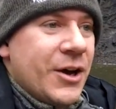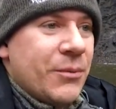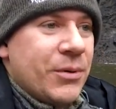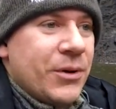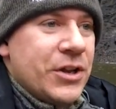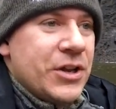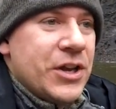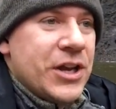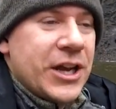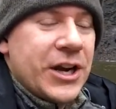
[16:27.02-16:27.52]

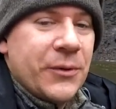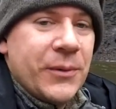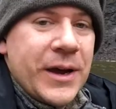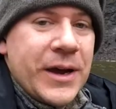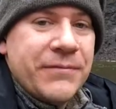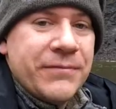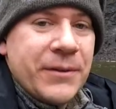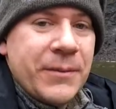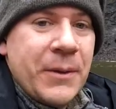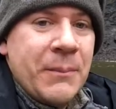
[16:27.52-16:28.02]
but you get
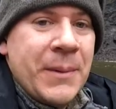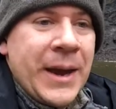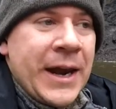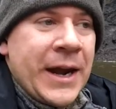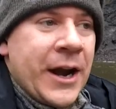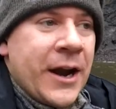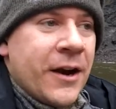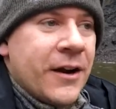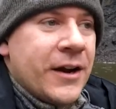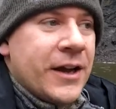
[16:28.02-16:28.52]
away from the
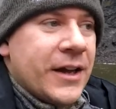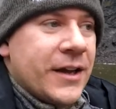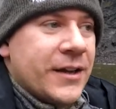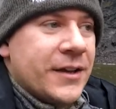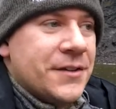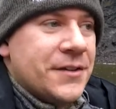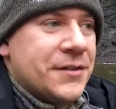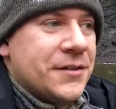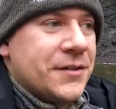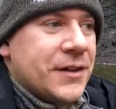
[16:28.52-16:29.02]
main
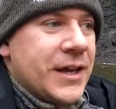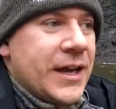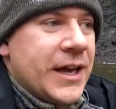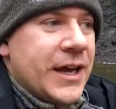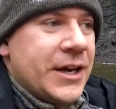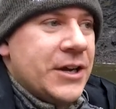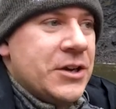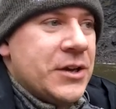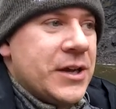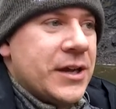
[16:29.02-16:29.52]
areas
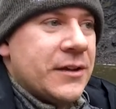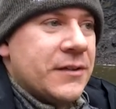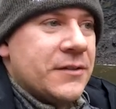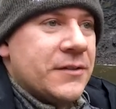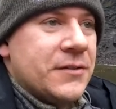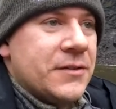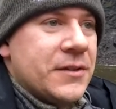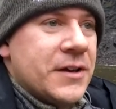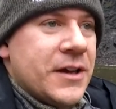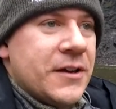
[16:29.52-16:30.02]
and you get
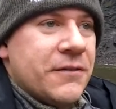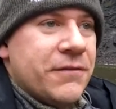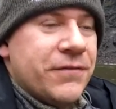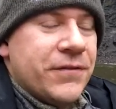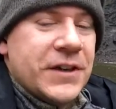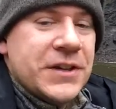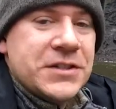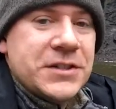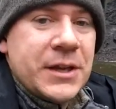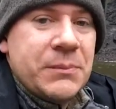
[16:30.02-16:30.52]

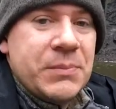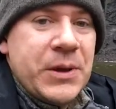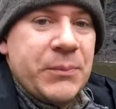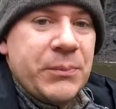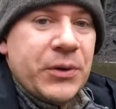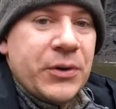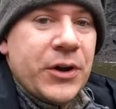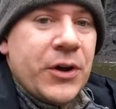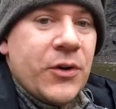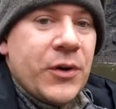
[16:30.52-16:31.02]
fish that
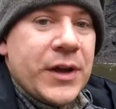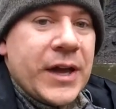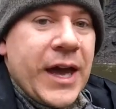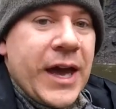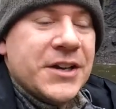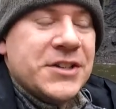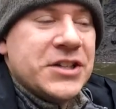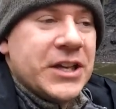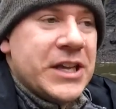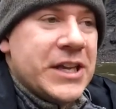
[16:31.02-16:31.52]
people don't
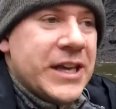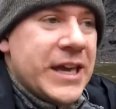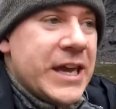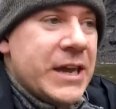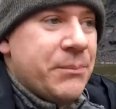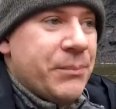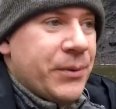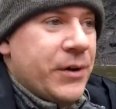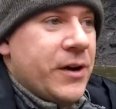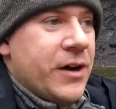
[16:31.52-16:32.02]
catch and
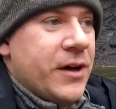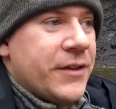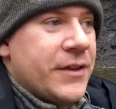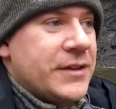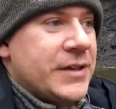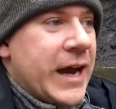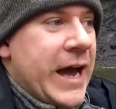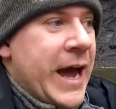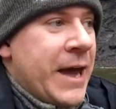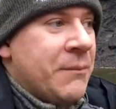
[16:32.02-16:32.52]
keep all the
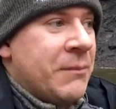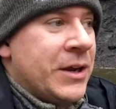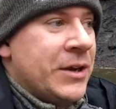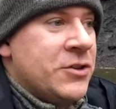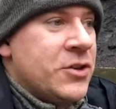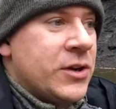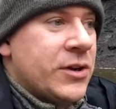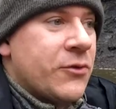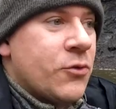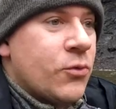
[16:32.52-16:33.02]
time and
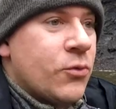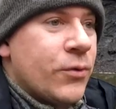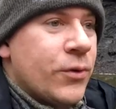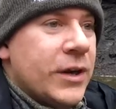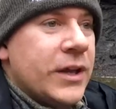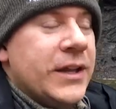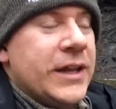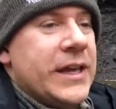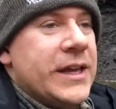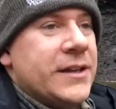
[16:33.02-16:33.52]
you can
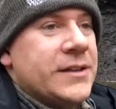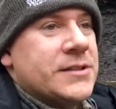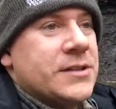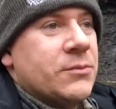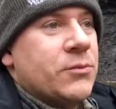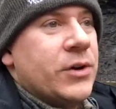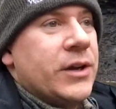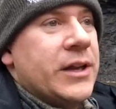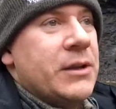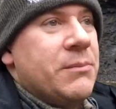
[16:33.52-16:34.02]
really get
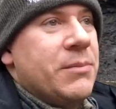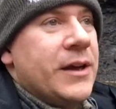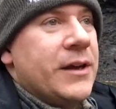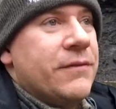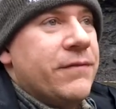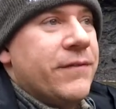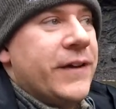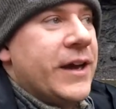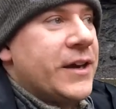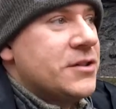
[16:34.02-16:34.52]
some really big
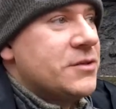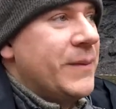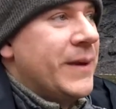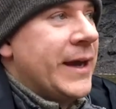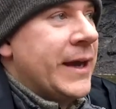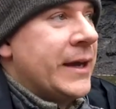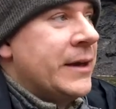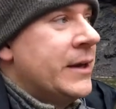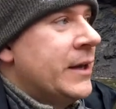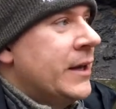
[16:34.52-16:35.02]
fish
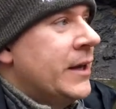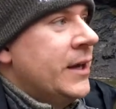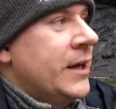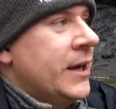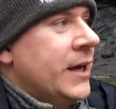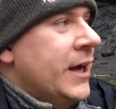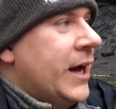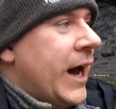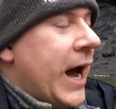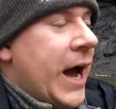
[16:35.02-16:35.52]
man
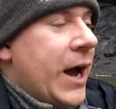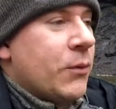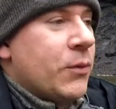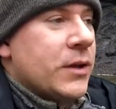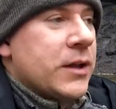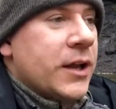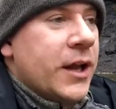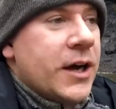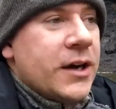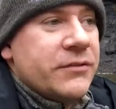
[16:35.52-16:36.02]
i
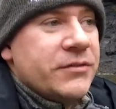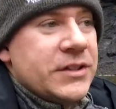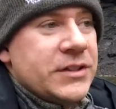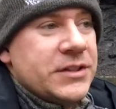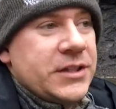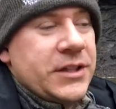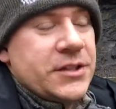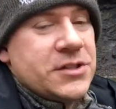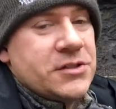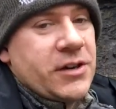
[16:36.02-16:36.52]
would love to
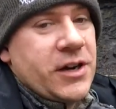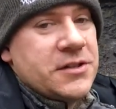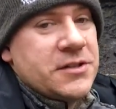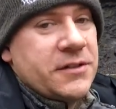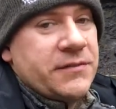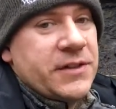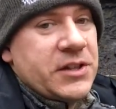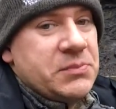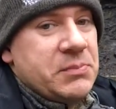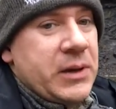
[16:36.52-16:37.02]
see a stretch
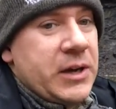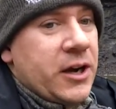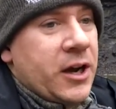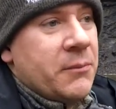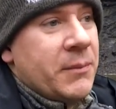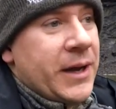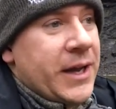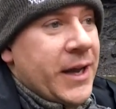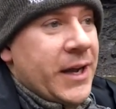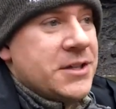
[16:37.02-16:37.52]
of this
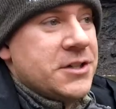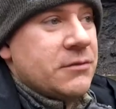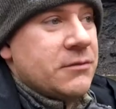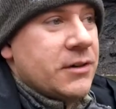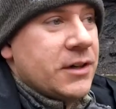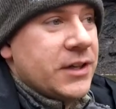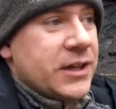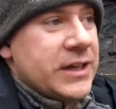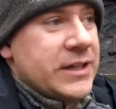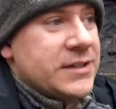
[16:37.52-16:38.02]
become a catch and
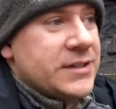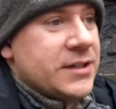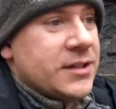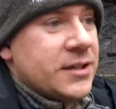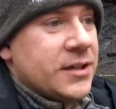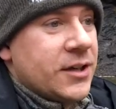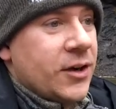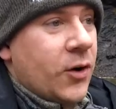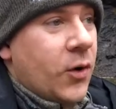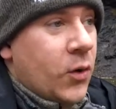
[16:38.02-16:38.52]
release
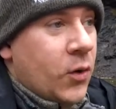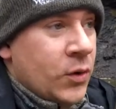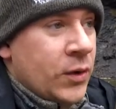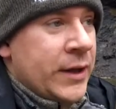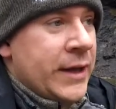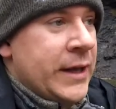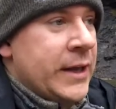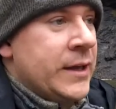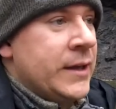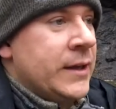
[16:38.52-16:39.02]

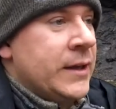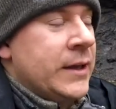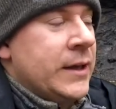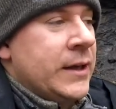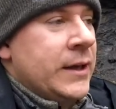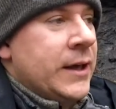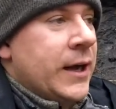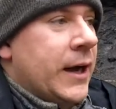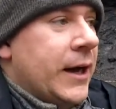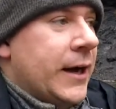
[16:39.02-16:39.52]
only
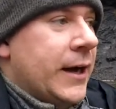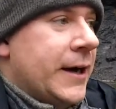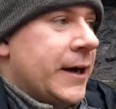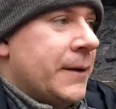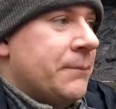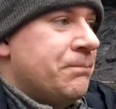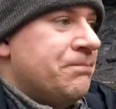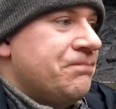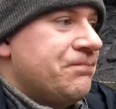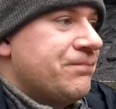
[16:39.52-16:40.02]
because
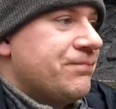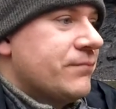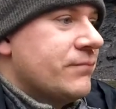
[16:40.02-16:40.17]
um,